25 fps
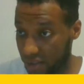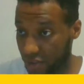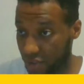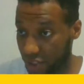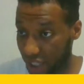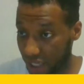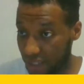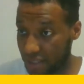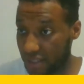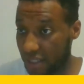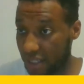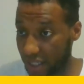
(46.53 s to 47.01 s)

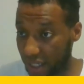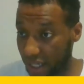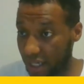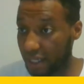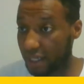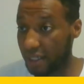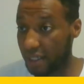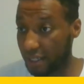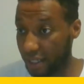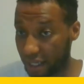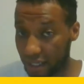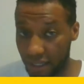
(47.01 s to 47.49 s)
chat to
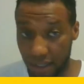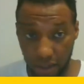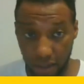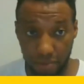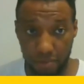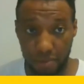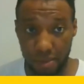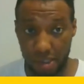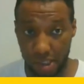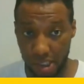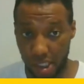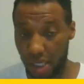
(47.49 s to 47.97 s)
gal and get
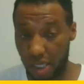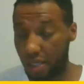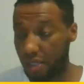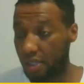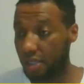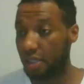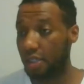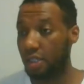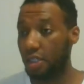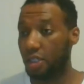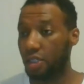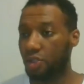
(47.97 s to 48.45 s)
numbers, yeah?
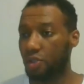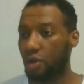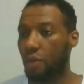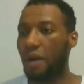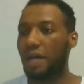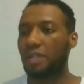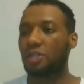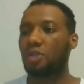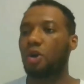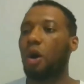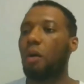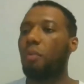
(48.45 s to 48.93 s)
So
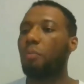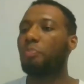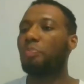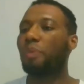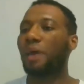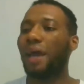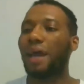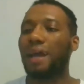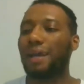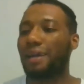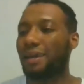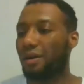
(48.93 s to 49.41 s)
man's got
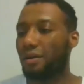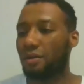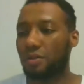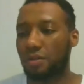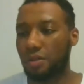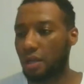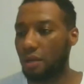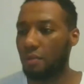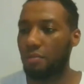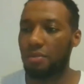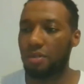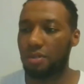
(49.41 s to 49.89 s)
bare
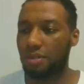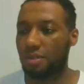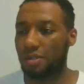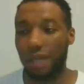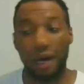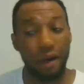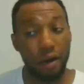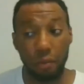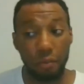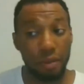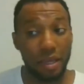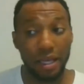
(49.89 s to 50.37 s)
girls' numbers.
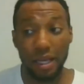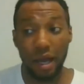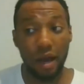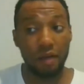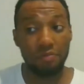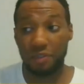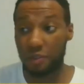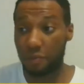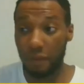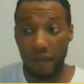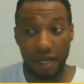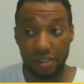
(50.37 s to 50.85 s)
That don't mean
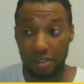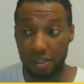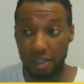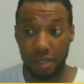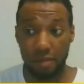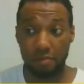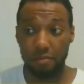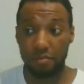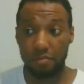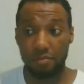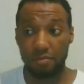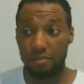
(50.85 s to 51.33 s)
I've smashed
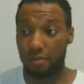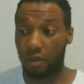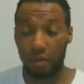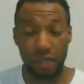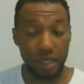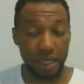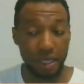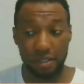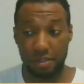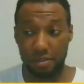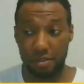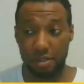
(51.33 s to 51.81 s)
them, don't
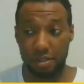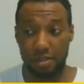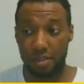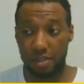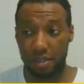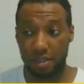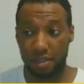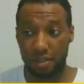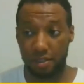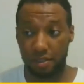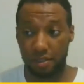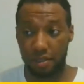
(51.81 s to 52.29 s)
get it
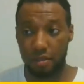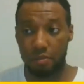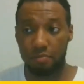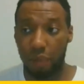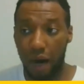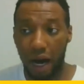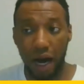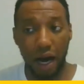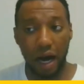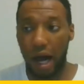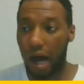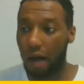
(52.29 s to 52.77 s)
twisted.
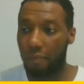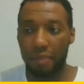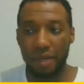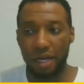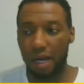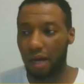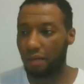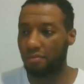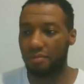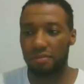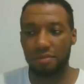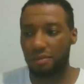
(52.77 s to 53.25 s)
But I've
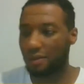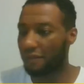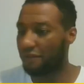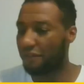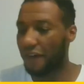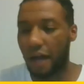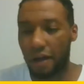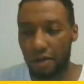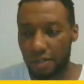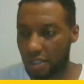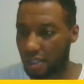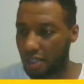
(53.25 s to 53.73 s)
been up
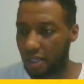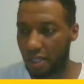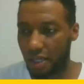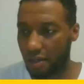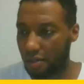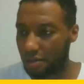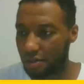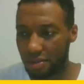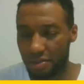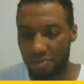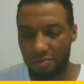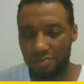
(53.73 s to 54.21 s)
1,000
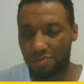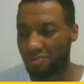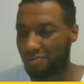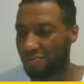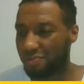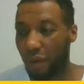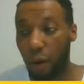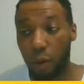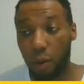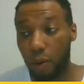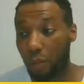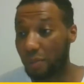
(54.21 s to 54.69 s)
girls,
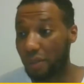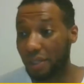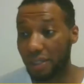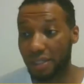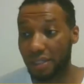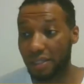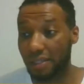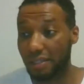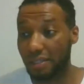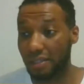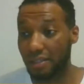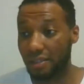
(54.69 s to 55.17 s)

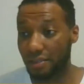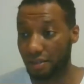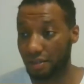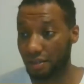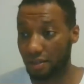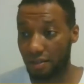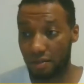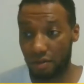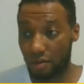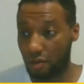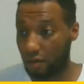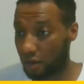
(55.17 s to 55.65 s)
probably
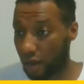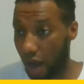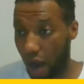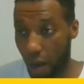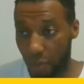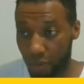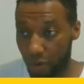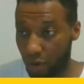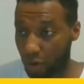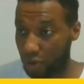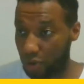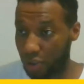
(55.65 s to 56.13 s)

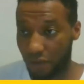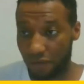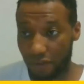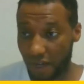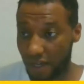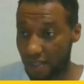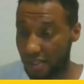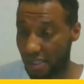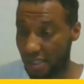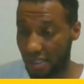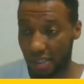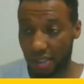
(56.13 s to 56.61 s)
approach
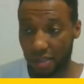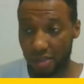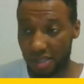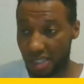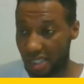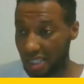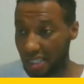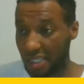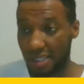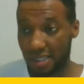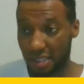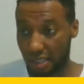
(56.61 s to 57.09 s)
1,000
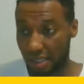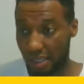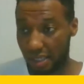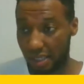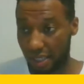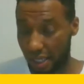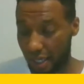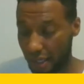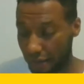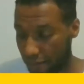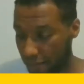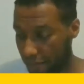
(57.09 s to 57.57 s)
girls easily,
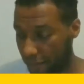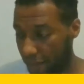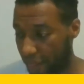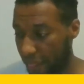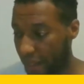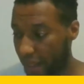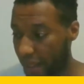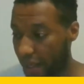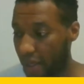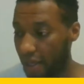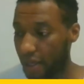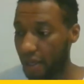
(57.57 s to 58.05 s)
yeah?
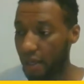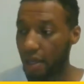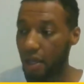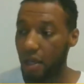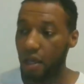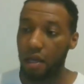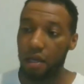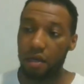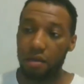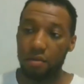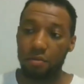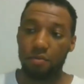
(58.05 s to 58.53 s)

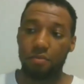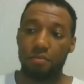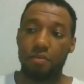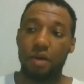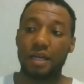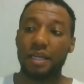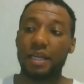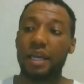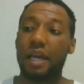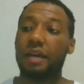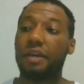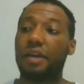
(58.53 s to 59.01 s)

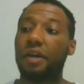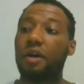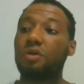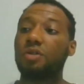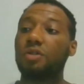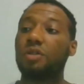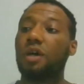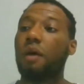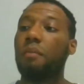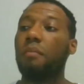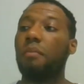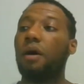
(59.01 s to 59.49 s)
But get a
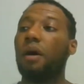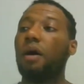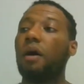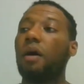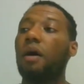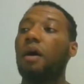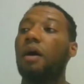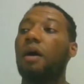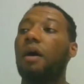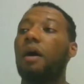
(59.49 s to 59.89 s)
girl's number,